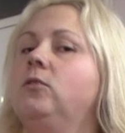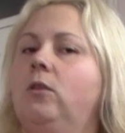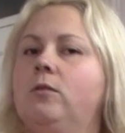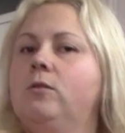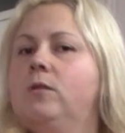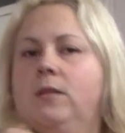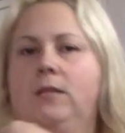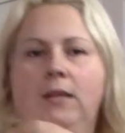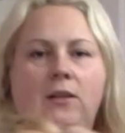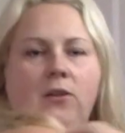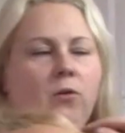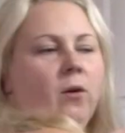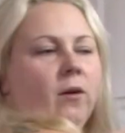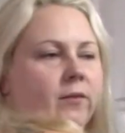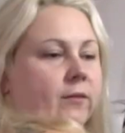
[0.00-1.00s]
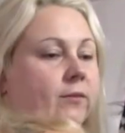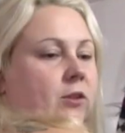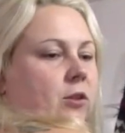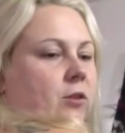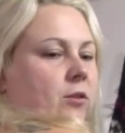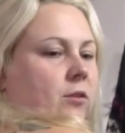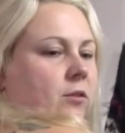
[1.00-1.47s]
Shows the tattoo off, of
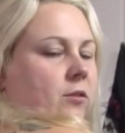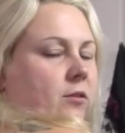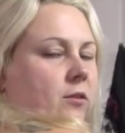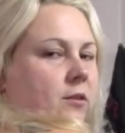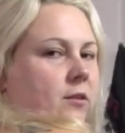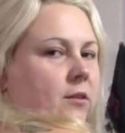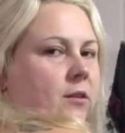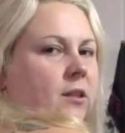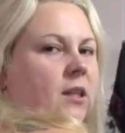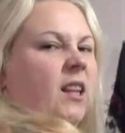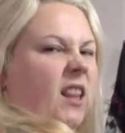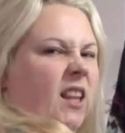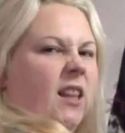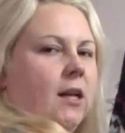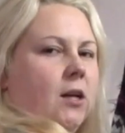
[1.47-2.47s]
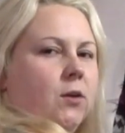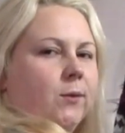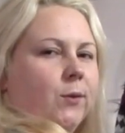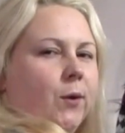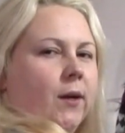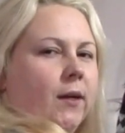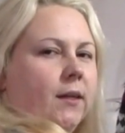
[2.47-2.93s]
course. I think that looks
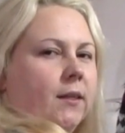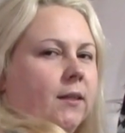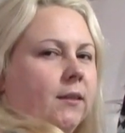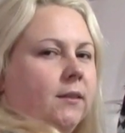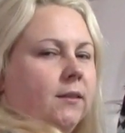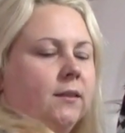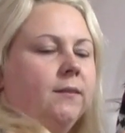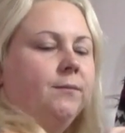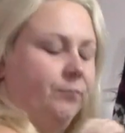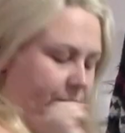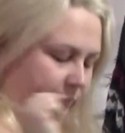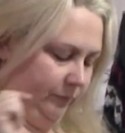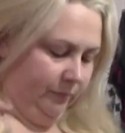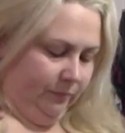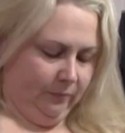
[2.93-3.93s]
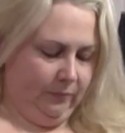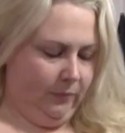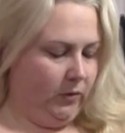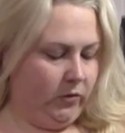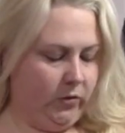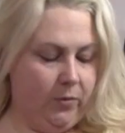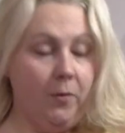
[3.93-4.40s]
quite nice.
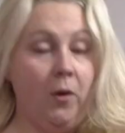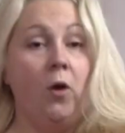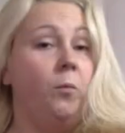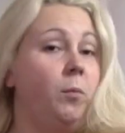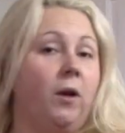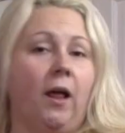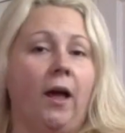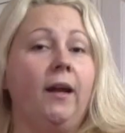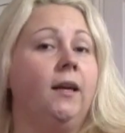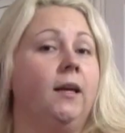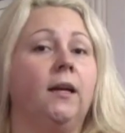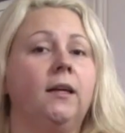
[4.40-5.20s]
So I hope you like